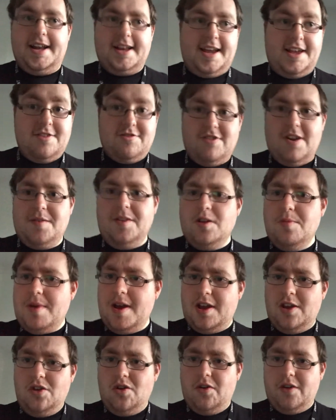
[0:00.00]
That's a little bit
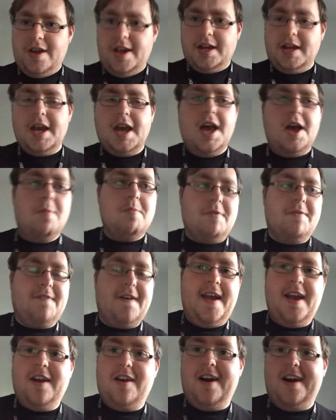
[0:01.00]
annoying, but
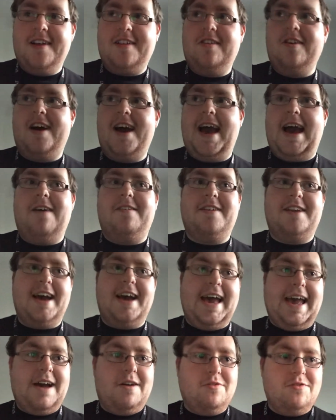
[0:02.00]
thank God I got out in the
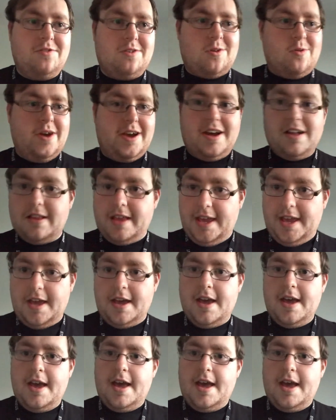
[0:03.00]
house quickly.